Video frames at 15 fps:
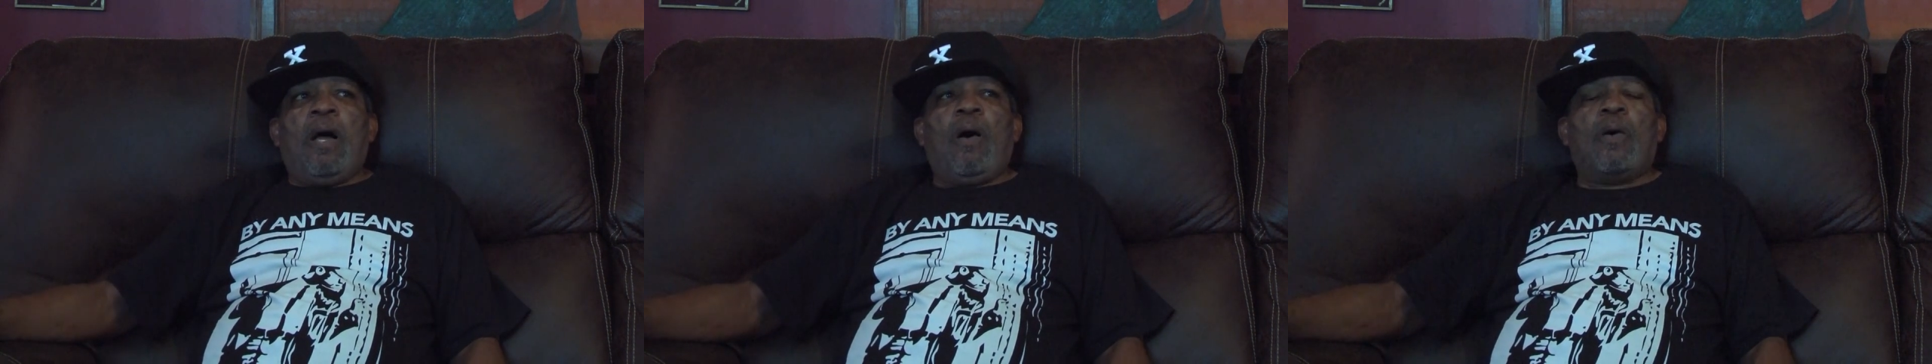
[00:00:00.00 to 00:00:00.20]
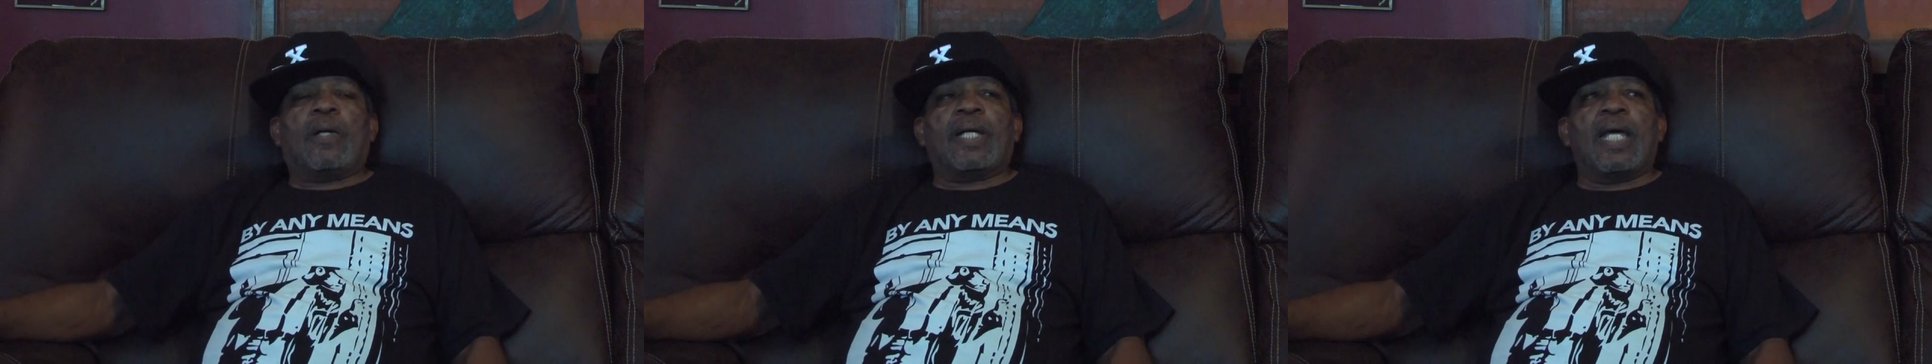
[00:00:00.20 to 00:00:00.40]

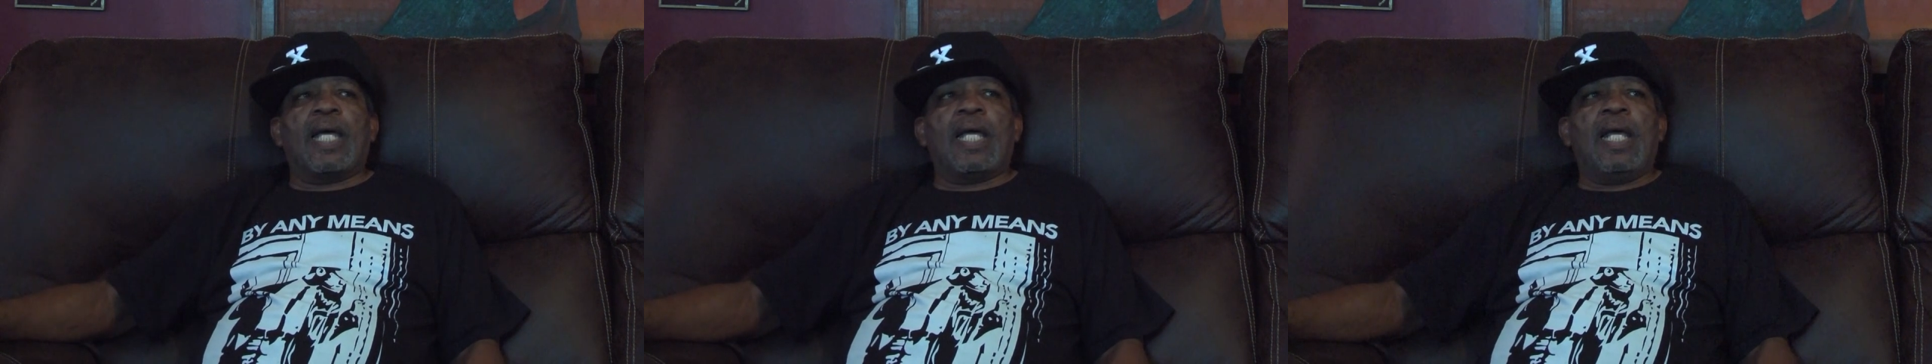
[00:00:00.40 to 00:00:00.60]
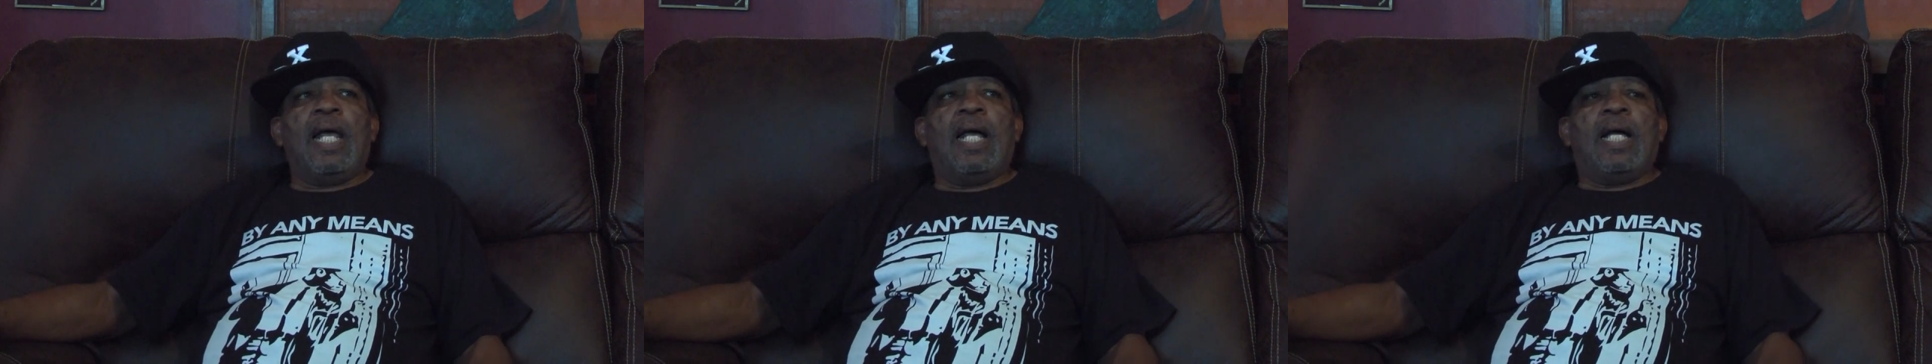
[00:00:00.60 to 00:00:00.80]

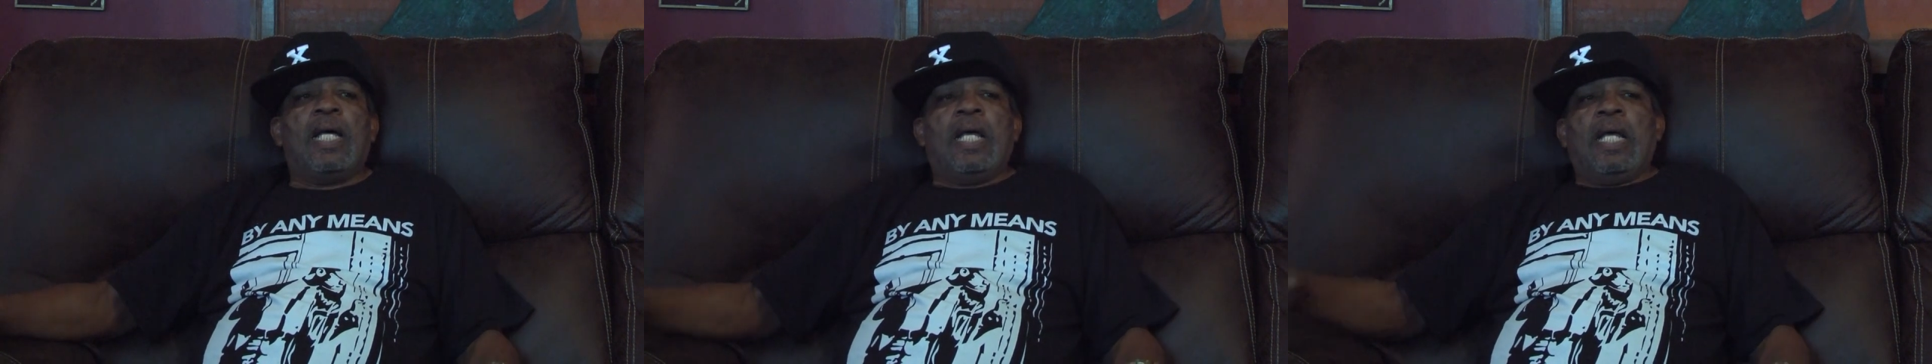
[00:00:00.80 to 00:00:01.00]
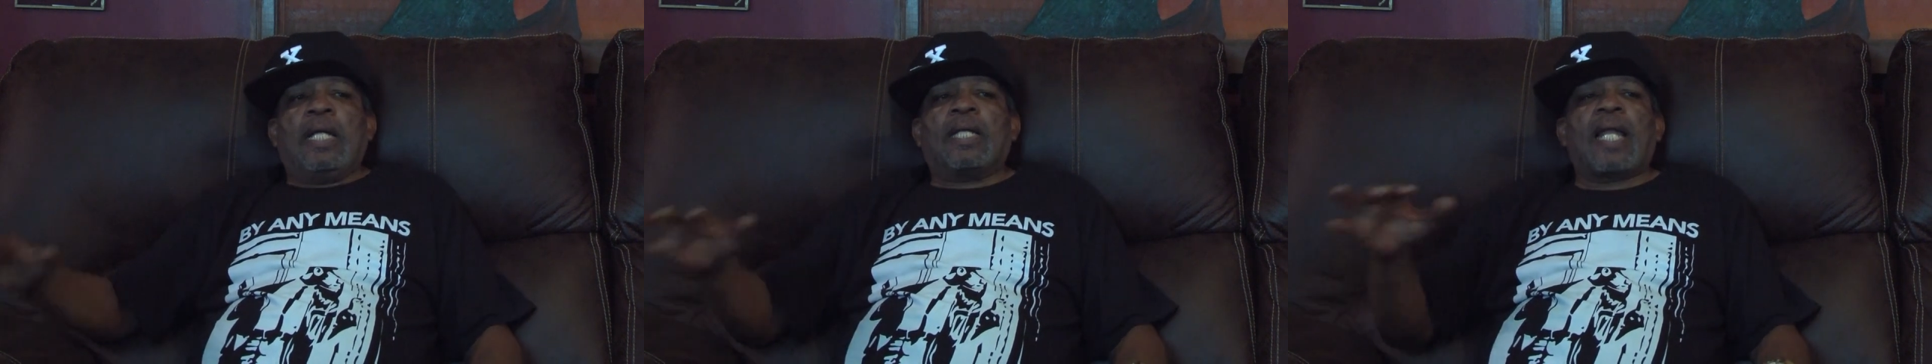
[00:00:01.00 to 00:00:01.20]
okay,
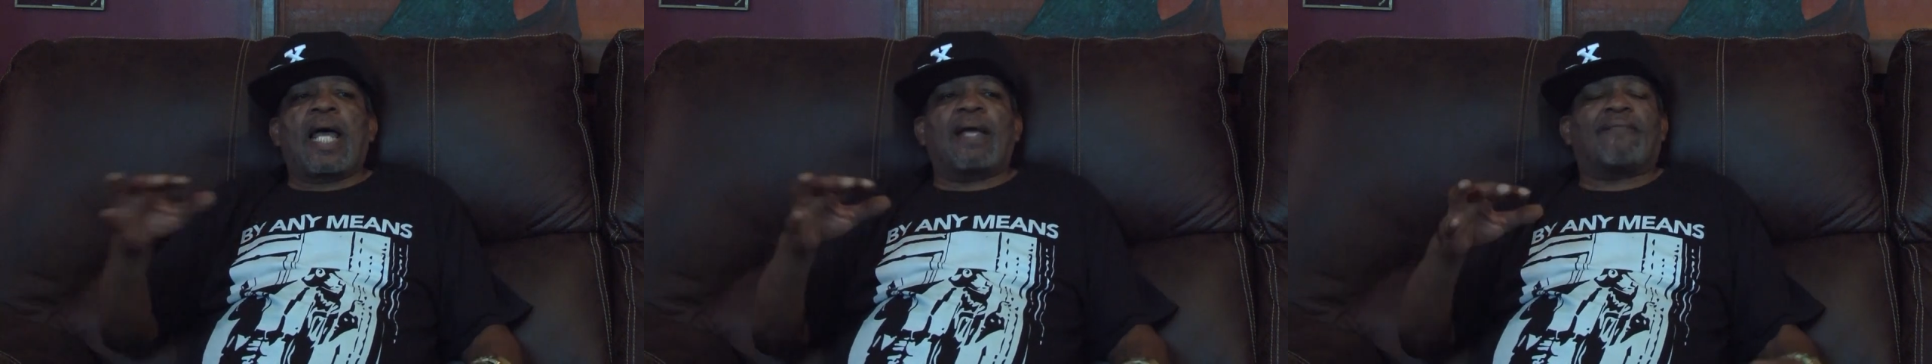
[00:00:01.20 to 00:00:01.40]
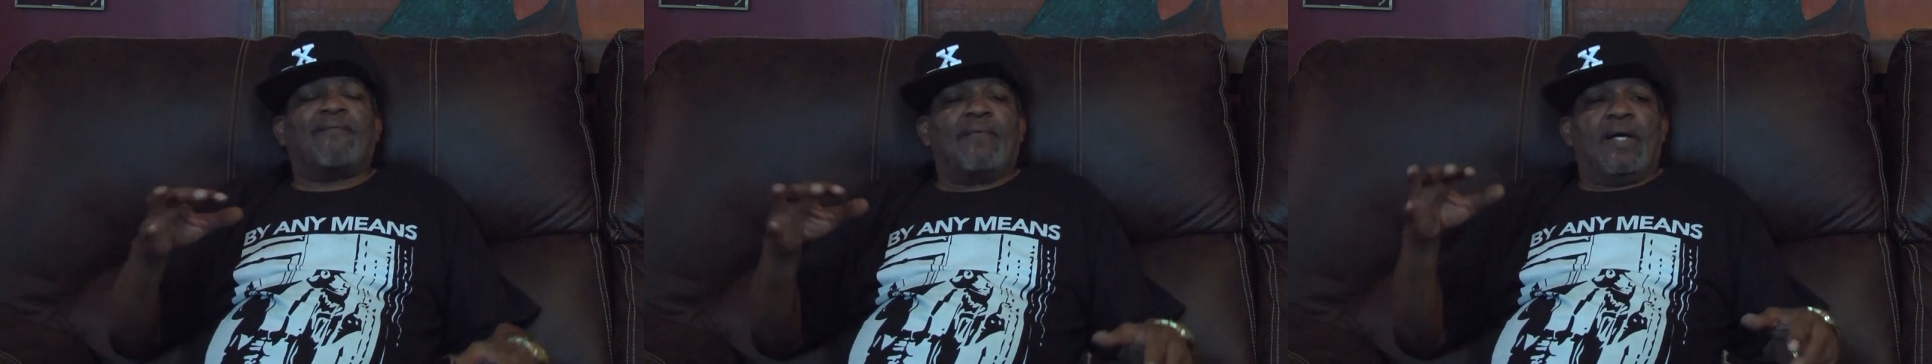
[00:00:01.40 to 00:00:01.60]

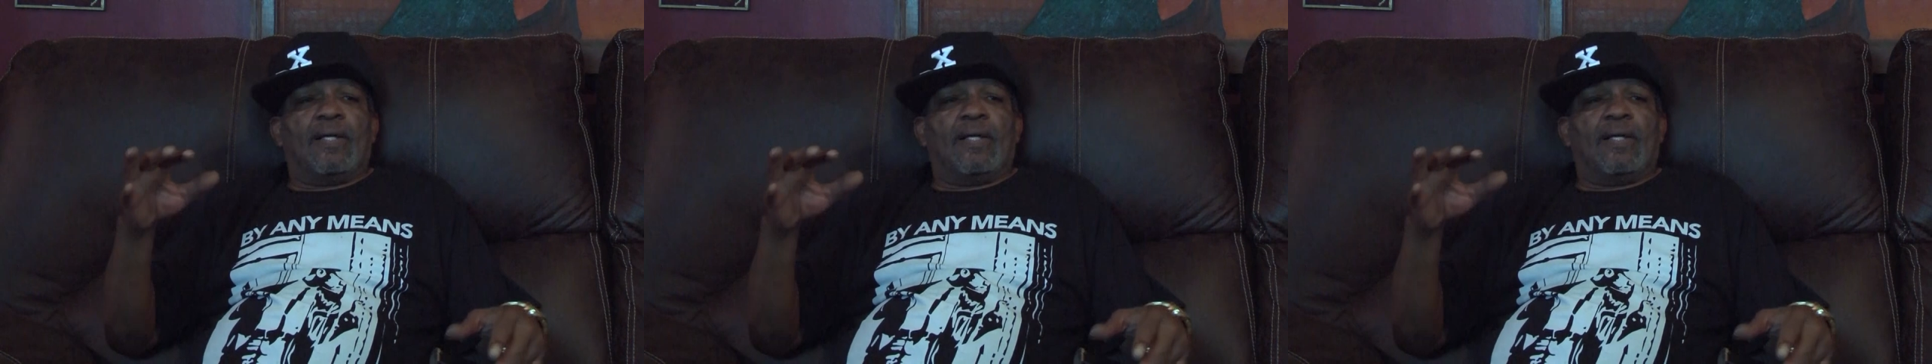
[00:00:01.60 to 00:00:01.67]
like,